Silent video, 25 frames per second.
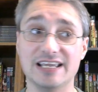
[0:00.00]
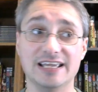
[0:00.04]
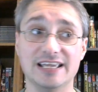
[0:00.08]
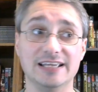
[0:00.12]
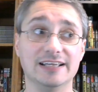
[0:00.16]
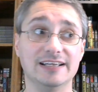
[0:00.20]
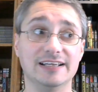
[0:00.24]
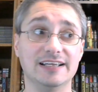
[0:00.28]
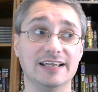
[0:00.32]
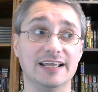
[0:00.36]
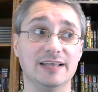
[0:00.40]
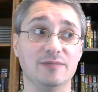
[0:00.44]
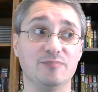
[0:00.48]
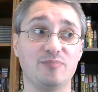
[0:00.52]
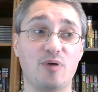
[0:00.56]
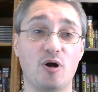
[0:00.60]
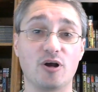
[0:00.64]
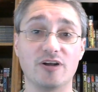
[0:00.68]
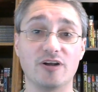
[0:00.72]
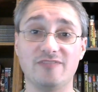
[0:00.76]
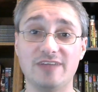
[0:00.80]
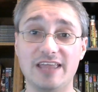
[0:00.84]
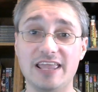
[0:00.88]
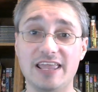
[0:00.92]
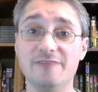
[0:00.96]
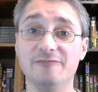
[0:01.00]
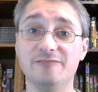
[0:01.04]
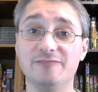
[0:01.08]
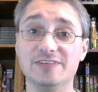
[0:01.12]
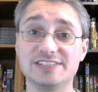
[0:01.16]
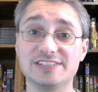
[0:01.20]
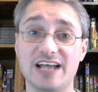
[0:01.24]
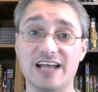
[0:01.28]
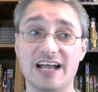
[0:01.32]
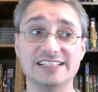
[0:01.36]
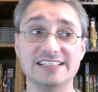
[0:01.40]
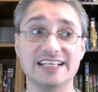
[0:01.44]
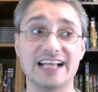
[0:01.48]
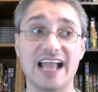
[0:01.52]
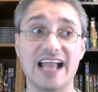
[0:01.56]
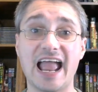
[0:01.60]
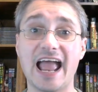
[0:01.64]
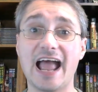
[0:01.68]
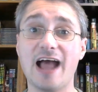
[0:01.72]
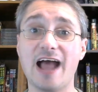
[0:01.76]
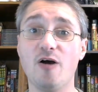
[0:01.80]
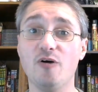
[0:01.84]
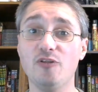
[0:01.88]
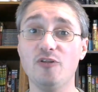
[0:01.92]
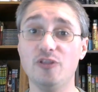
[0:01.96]
in part of emphasizing
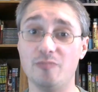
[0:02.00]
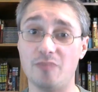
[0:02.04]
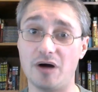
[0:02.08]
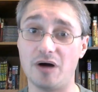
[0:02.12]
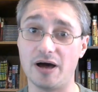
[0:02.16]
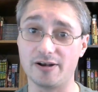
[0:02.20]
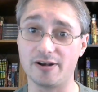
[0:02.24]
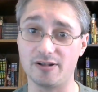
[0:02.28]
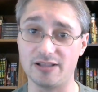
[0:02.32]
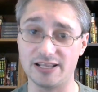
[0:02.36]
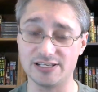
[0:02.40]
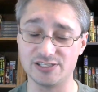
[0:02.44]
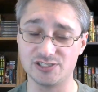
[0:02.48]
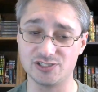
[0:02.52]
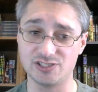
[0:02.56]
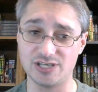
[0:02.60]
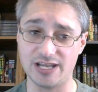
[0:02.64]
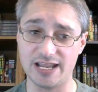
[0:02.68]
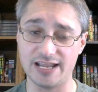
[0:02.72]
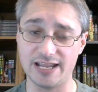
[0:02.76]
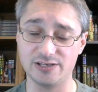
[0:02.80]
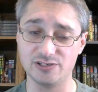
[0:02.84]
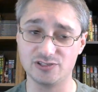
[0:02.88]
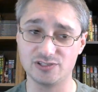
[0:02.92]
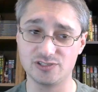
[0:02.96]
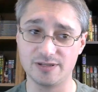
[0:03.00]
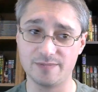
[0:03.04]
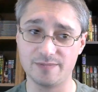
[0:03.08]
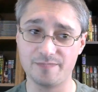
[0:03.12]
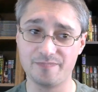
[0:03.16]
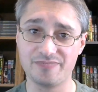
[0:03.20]
how the model has changed.